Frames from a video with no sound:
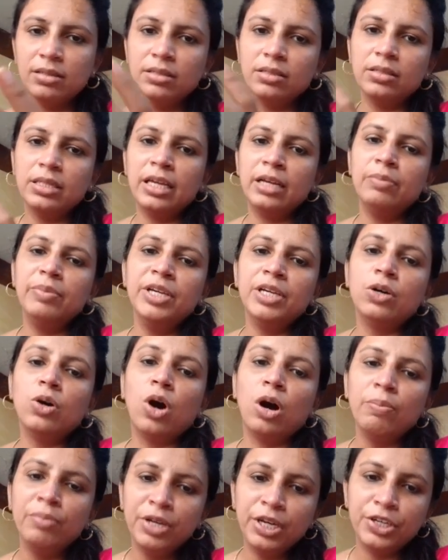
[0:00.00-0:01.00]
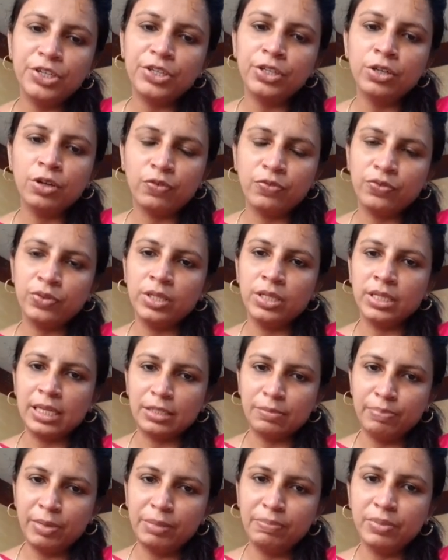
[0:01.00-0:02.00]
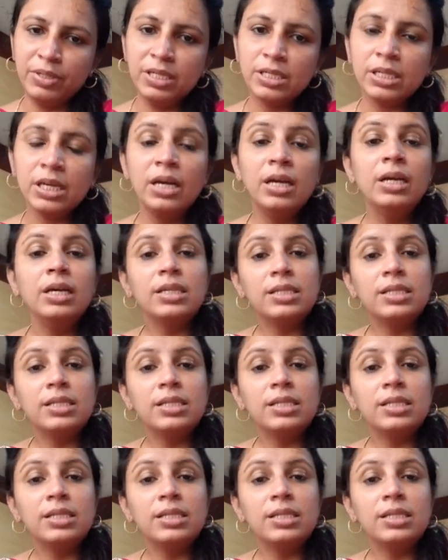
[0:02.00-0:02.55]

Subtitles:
There'll be a combination of the test papers.